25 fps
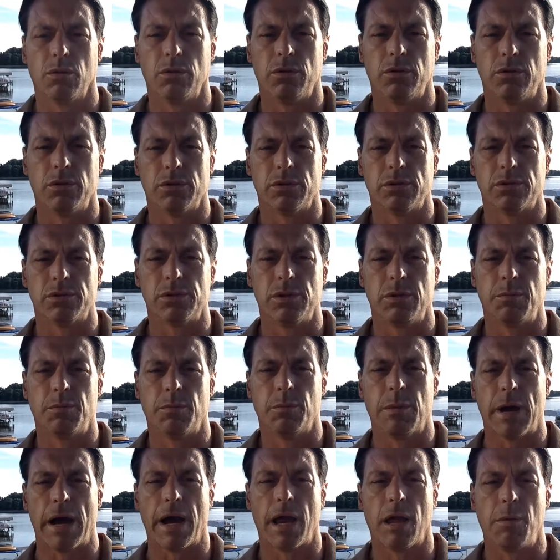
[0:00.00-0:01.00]
You can see
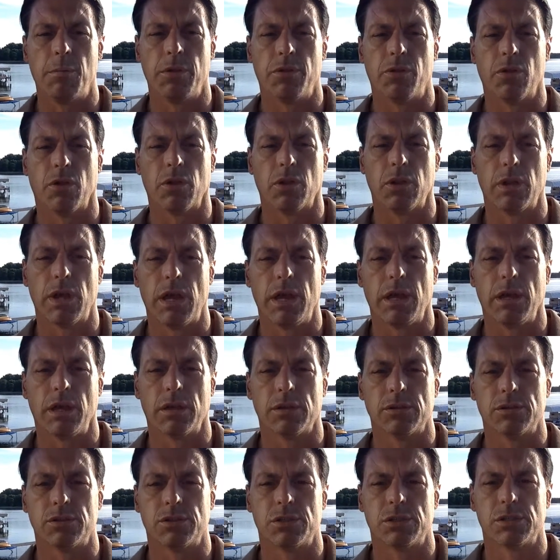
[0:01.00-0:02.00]
behind me the lake
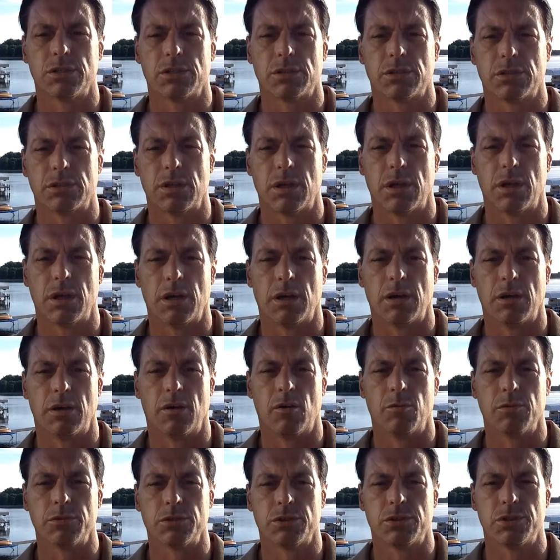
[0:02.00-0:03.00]
is just uh,
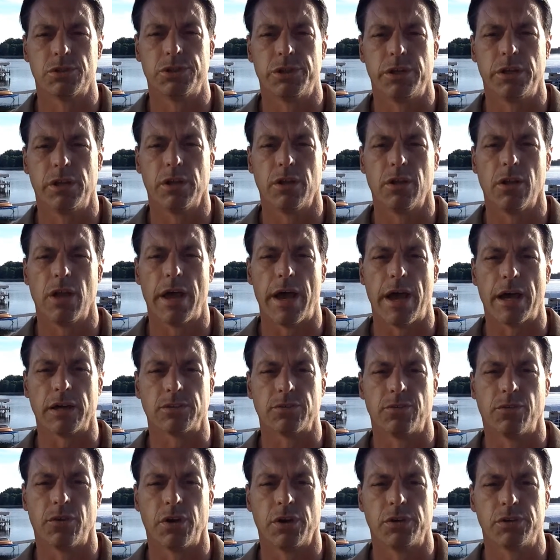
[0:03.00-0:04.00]
almost a sheet of
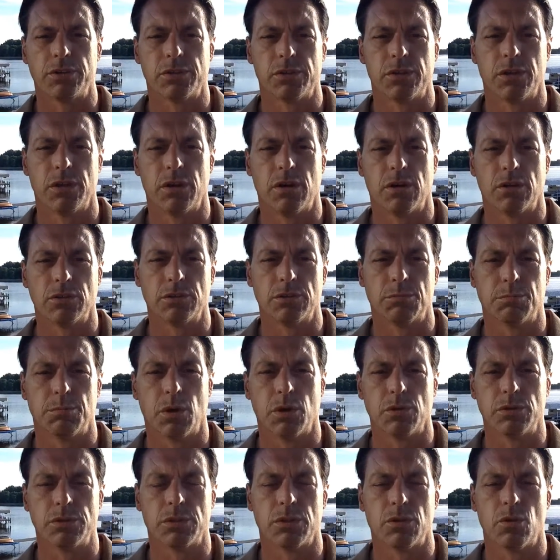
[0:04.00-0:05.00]
glass. Very still. Some
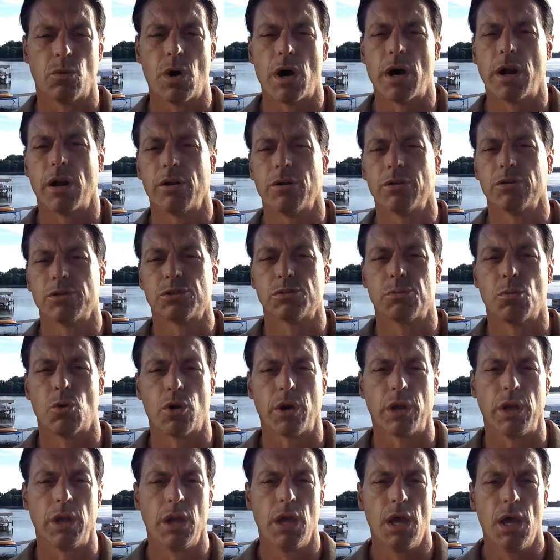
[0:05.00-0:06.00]
boats in the water this
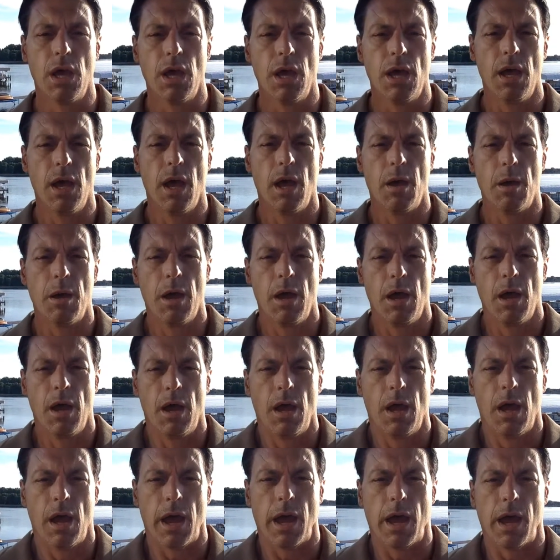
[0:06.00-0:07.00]
morning.
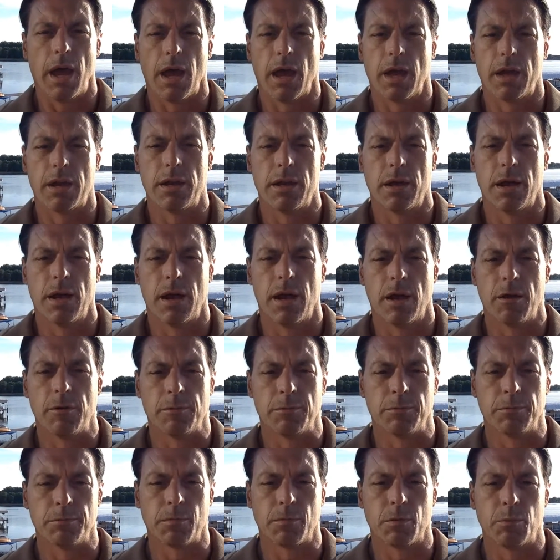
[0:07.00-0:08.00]
And uh,
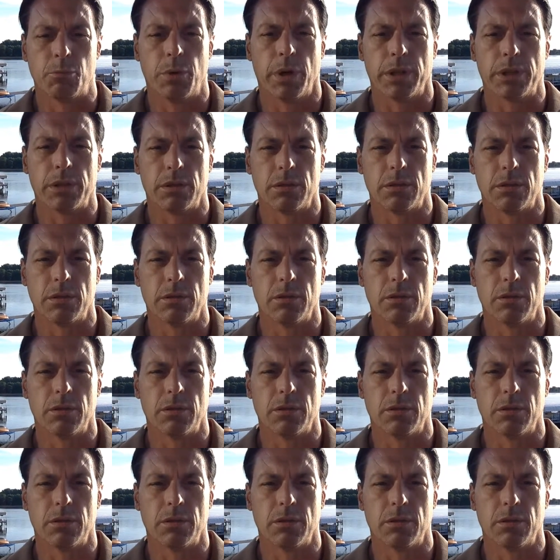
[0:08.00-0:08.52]
but